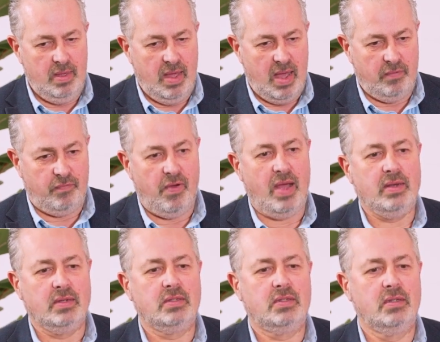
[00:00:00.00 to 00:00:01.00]

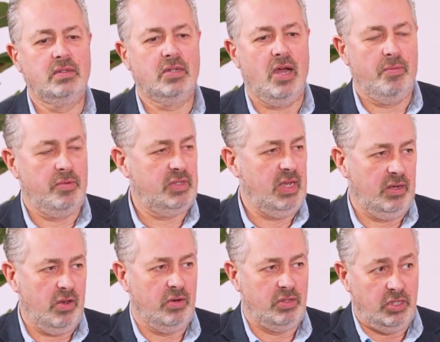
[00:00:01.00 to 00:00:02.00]
advanced type of
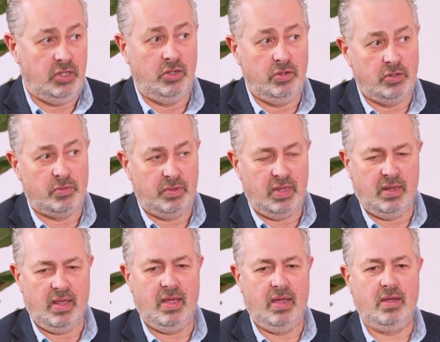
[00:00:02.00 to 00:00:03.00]
technology used within
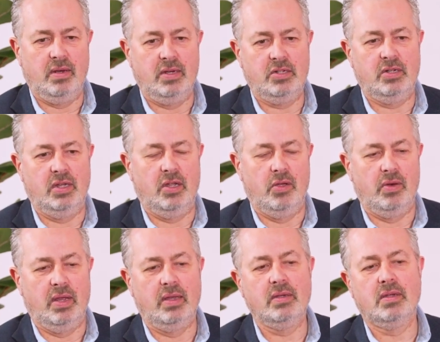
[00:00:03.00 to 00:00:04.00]
that air conditioning
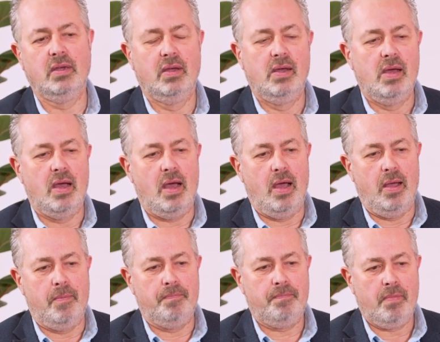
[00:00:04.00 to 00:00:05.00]
unit.
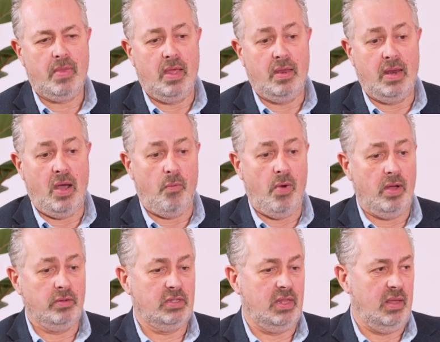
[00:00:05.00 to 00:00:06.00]
Now,
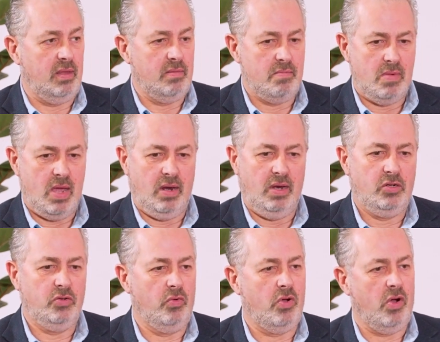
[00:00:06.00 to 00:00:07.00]
whilst the
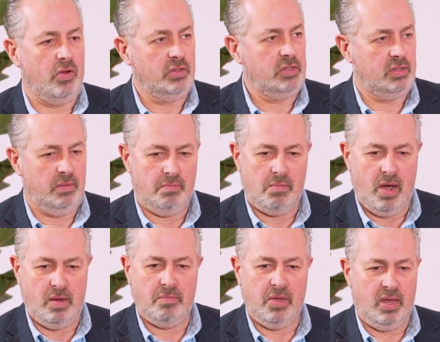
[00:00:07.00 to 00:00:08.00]
initial cost
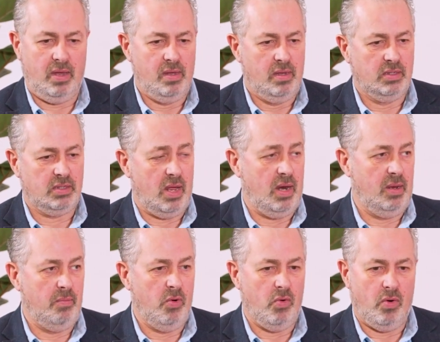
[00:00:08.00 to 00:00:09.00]
might be slightly
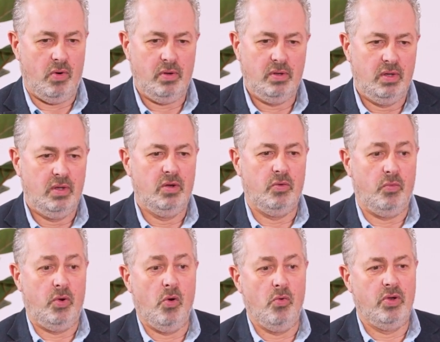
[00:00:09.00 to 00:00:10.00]
more,
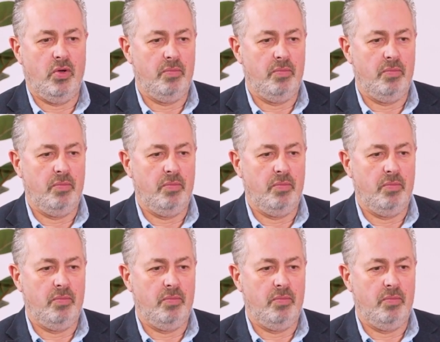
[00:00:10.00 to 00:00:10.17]
we all know